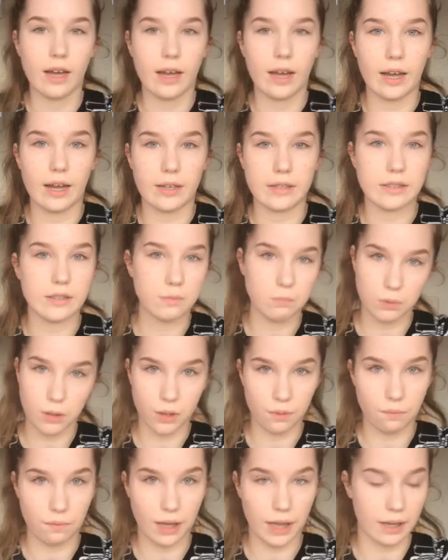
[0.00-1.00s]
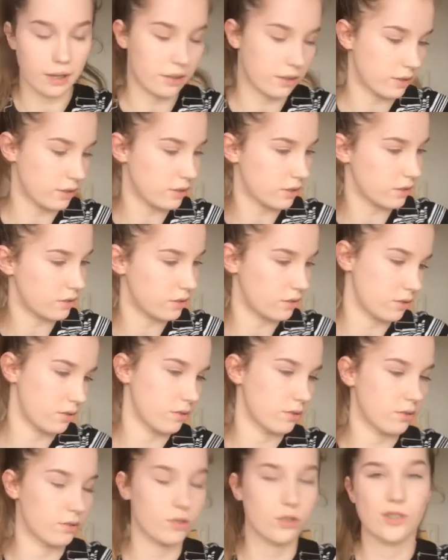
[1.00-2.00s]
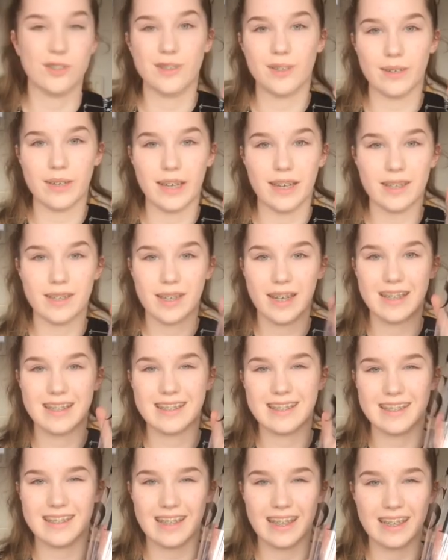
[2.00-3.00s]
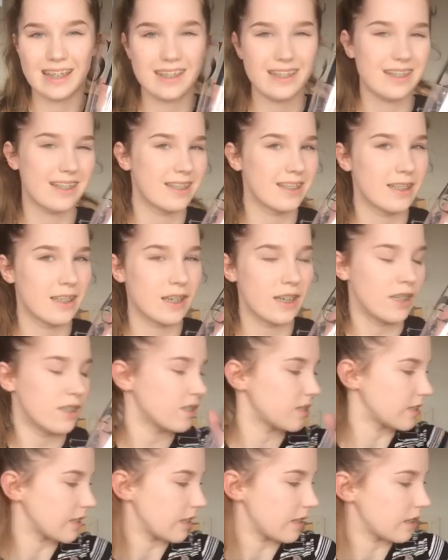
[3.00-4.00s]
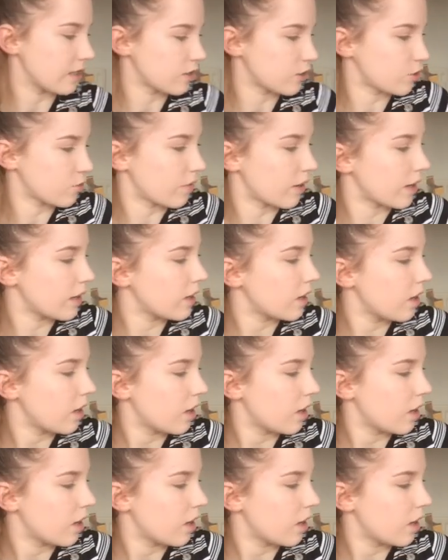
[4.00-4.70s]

and it's perfect so yeah and it's six so yeah that's great